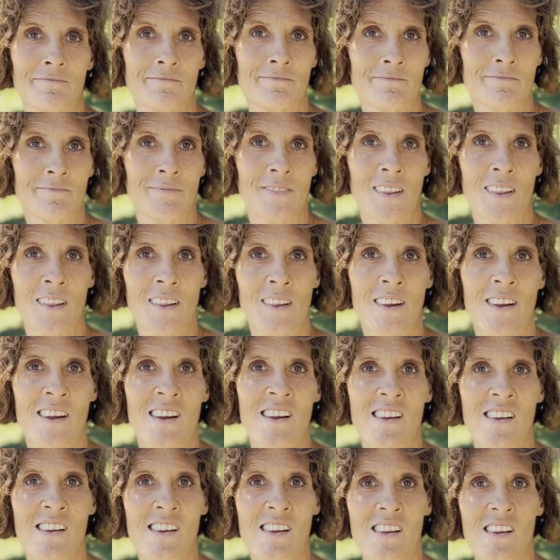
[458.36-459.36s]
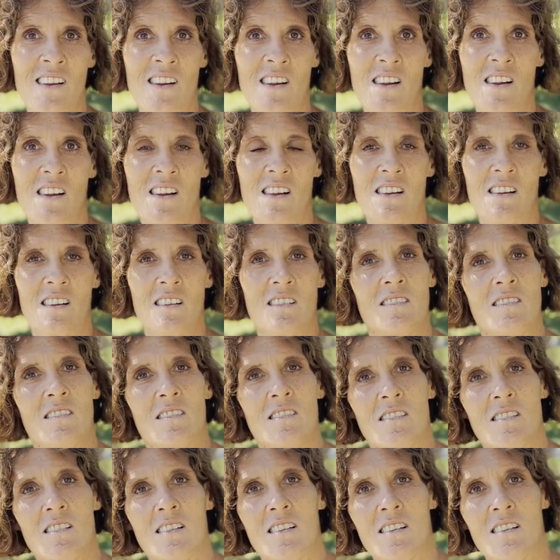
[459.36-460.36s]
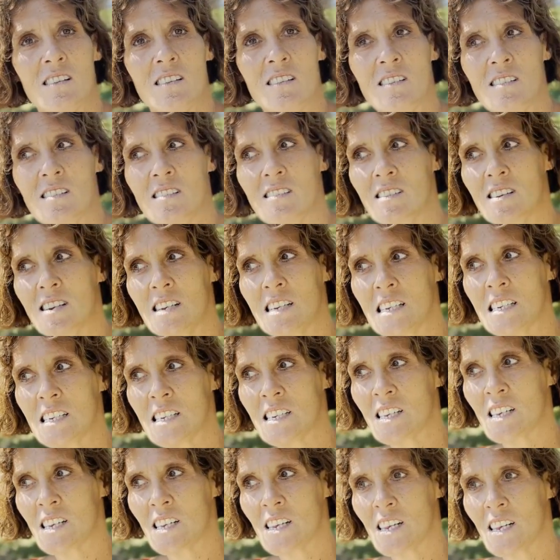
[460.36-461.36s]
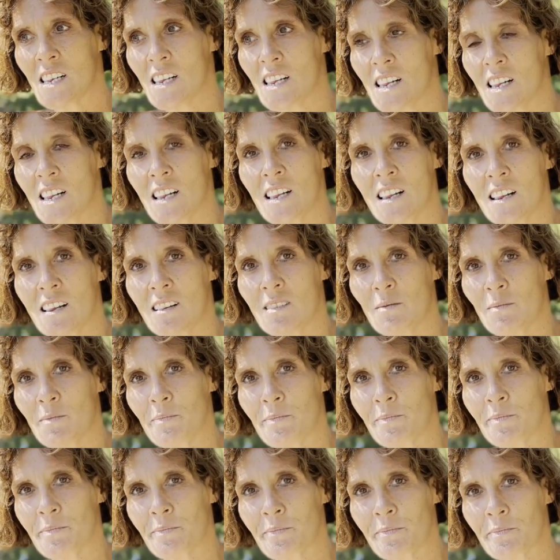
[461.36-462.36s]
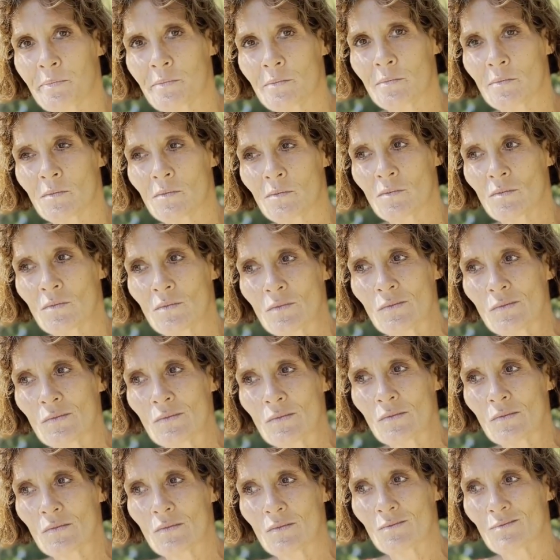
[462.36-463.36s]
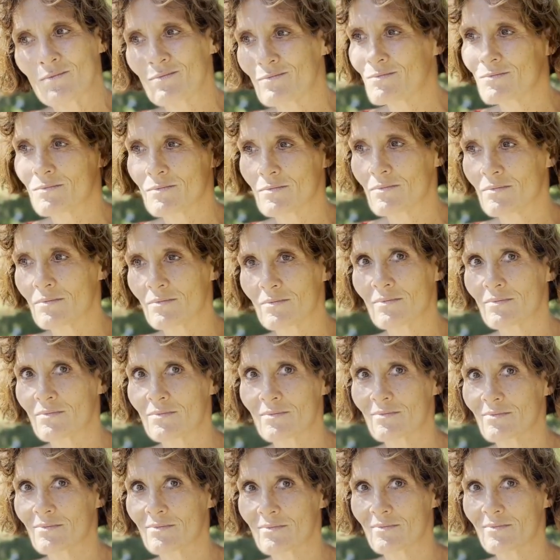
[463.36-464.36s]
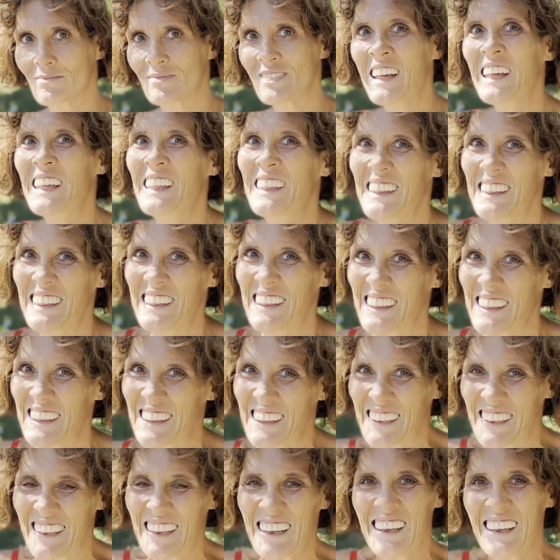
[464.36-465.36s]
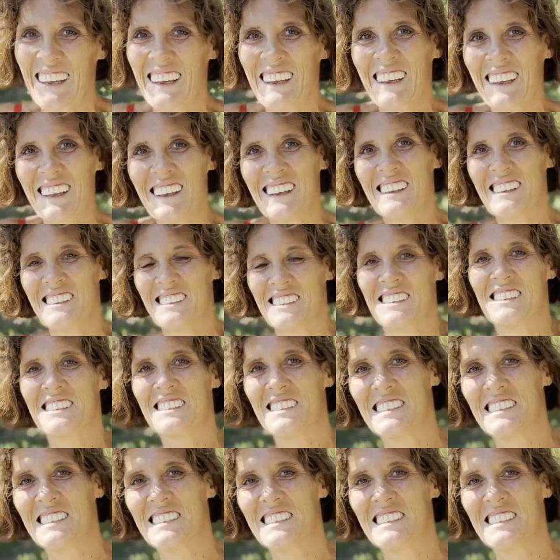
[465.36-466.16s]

Why work the streets when you can get a legitimate job and make the same amount of money? Well, no. Not a day. You make that much money a day?